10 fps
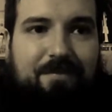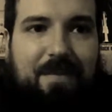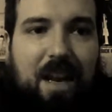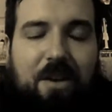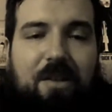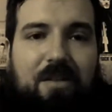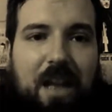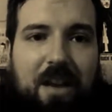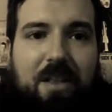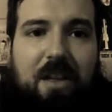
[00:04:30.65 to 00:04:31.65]
I don't know.
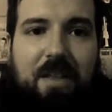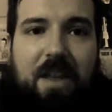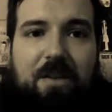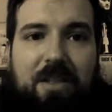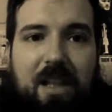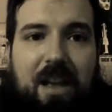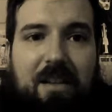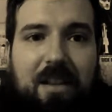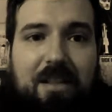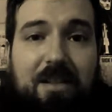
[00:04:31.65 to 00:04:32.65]
I thought that was
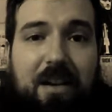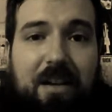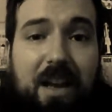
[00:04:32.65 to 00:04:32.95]
lackluster.